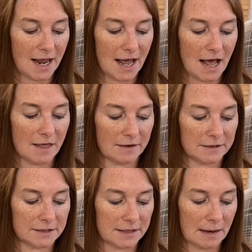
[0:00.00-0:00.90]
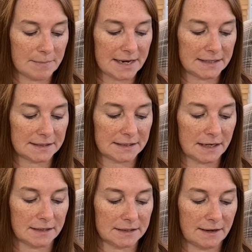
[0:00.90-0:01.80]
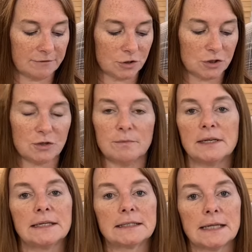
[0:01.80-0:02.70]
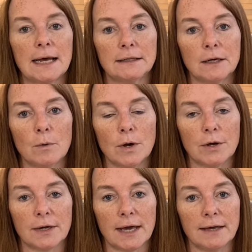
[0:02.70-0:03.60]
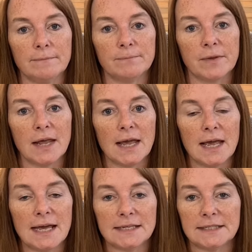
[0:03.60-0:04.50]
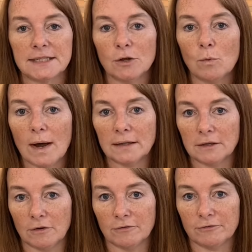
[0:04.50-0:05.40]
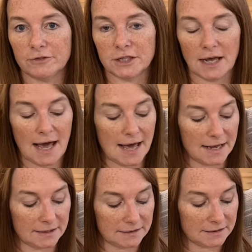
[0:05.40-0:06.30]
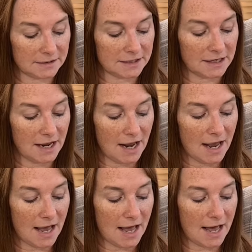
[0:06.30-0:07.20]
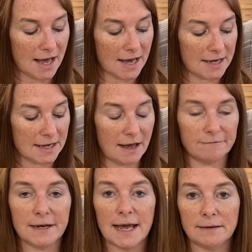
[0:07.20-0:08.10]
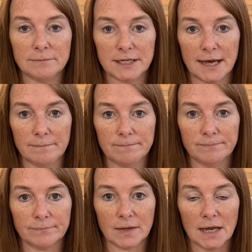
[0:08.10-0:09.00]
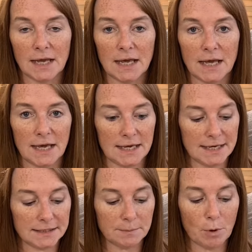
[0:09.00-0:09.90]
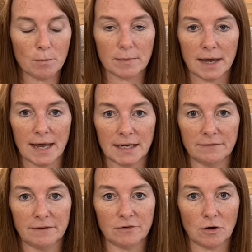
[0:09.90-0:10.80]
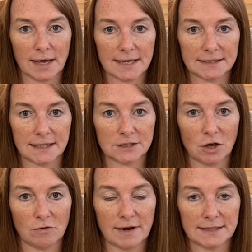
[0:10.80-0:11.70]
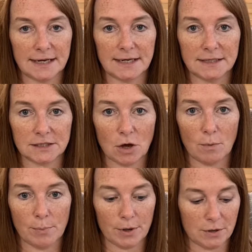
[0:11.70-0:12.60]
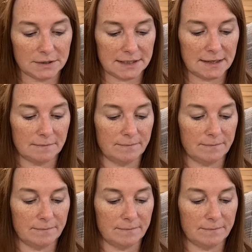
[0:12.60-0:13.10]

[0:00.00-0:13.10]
And that means that I've done something slightly quirky. It's still well loved, and I have named him. He is a pumpkin, if you've not guessed that already, and he's called Percy.